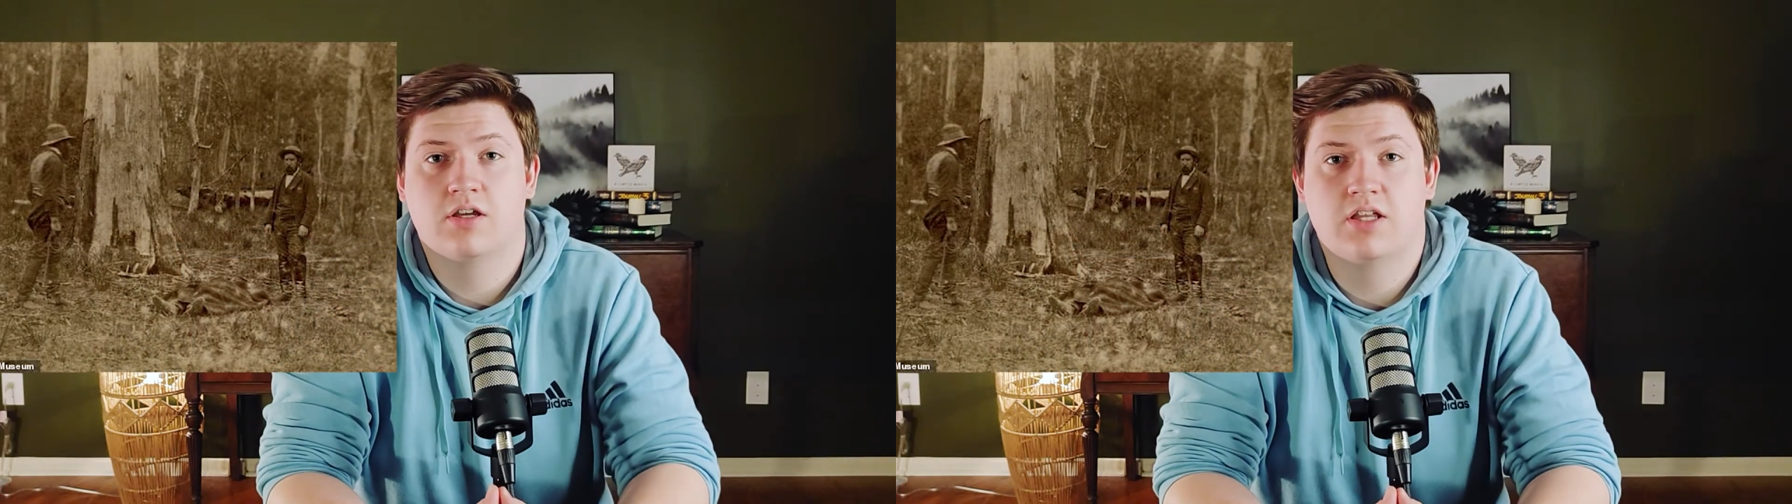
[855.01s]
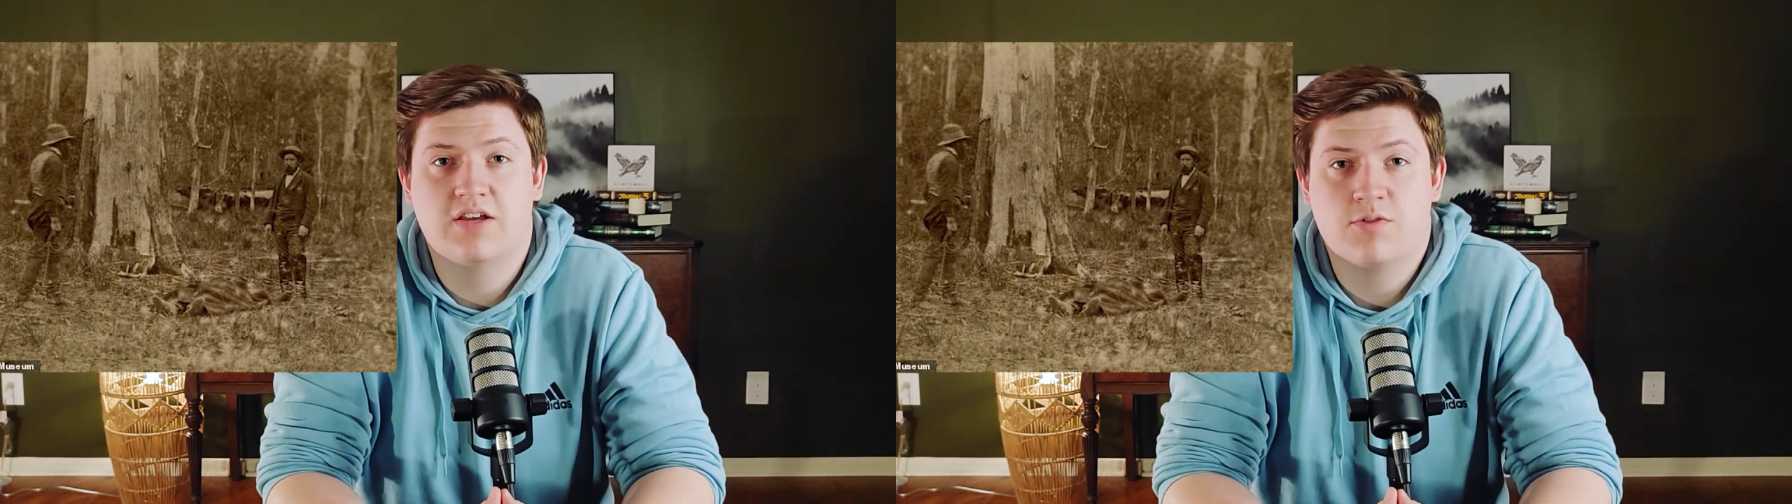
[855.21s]

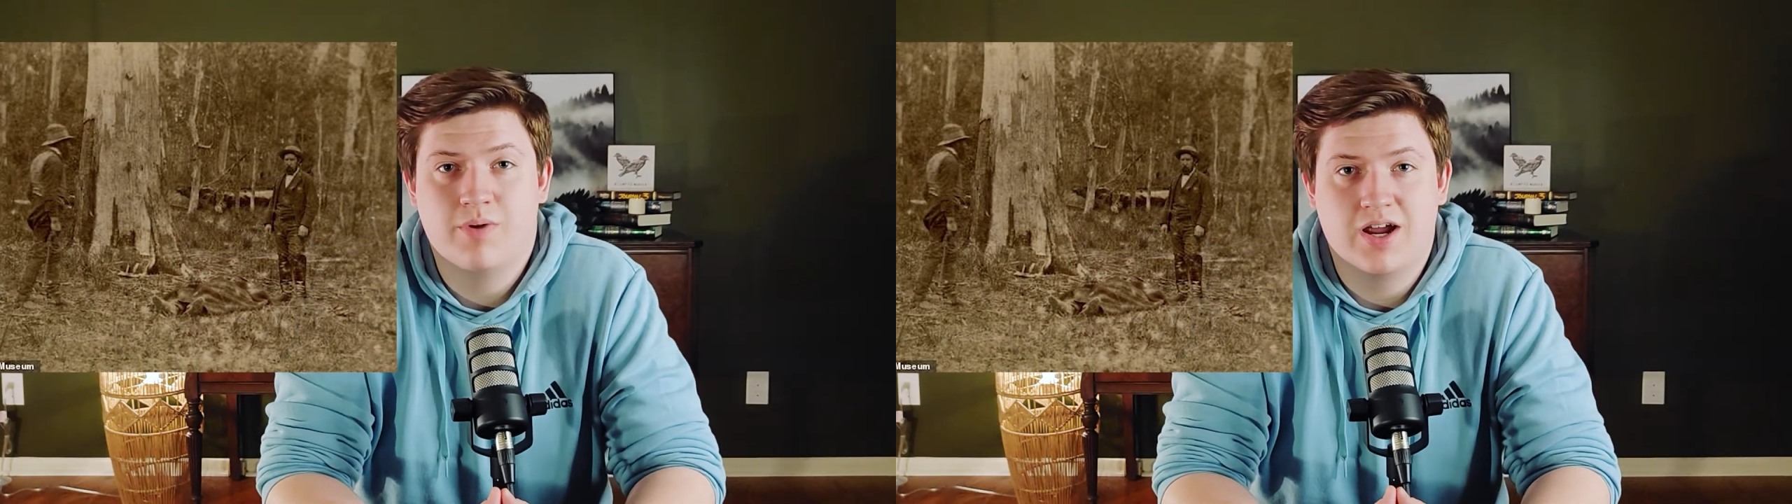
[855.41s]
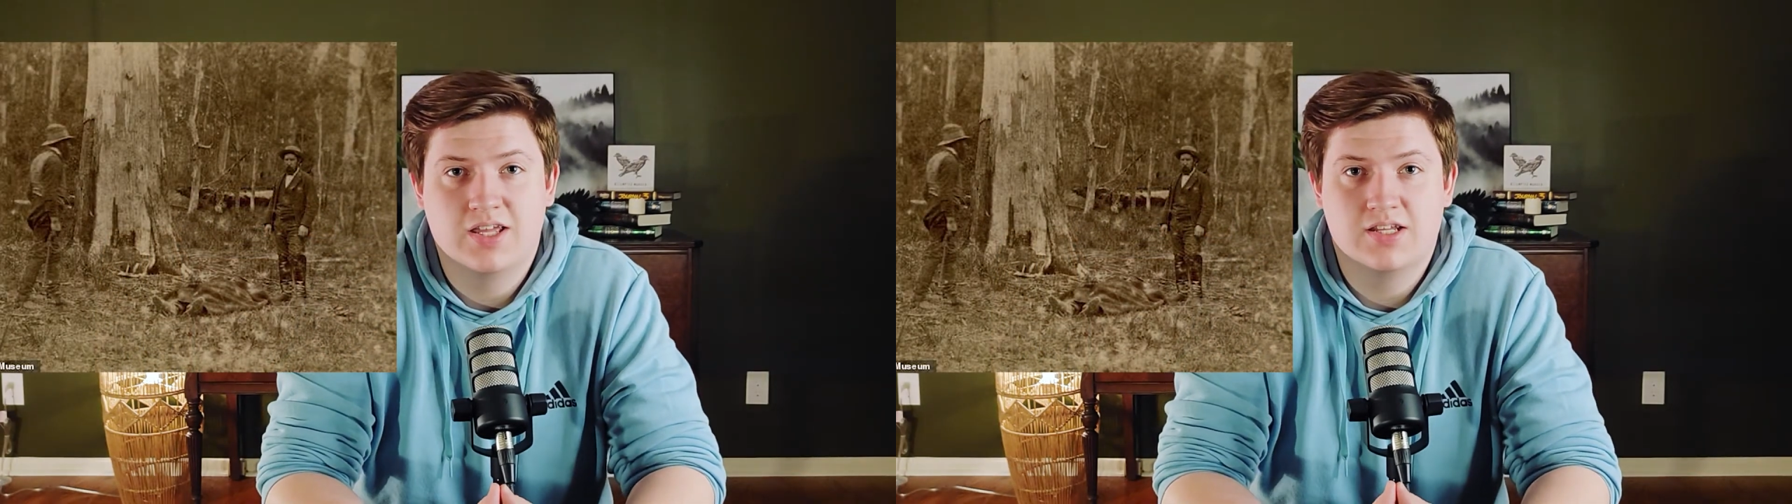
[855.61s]
and left the
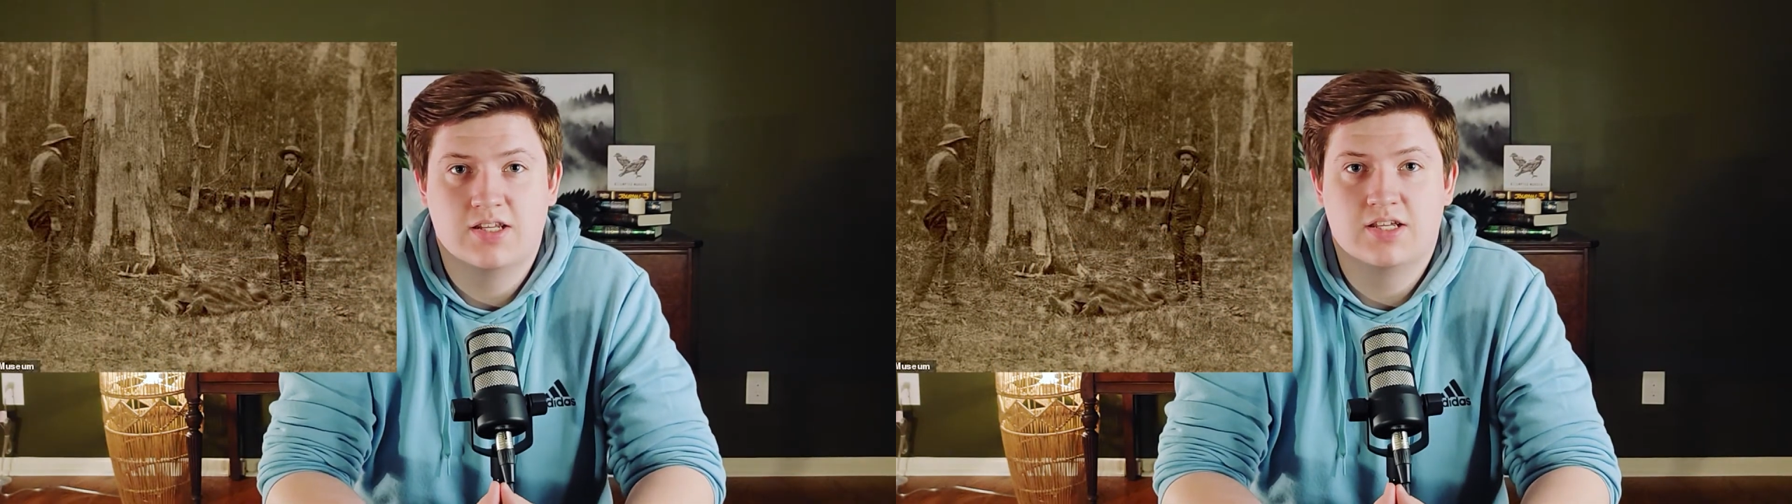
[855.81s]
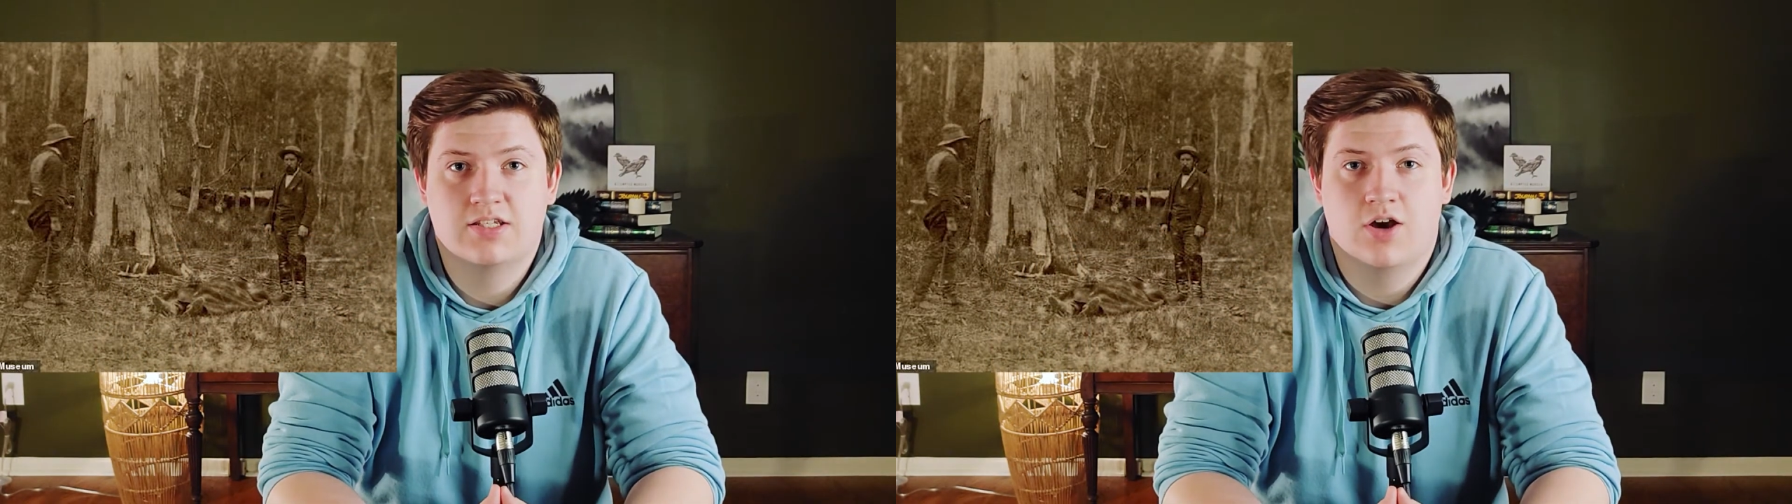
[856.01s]
body in as